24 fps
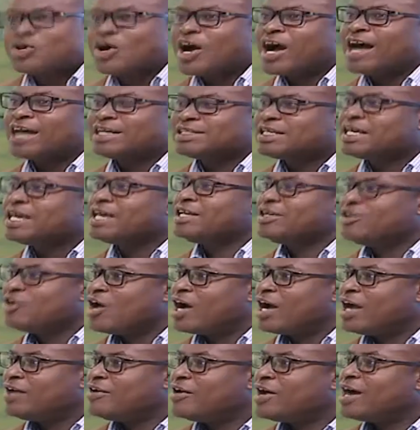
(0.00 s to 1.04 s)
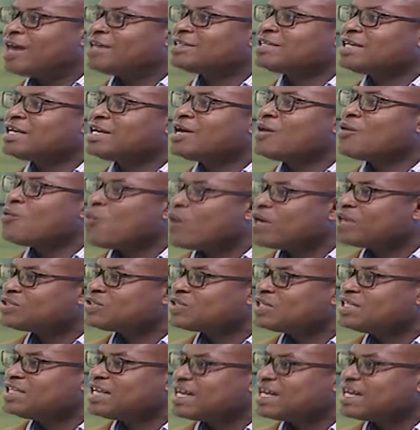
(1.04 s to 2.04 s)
you, you're, asking, you're, asking, you're asking you. a question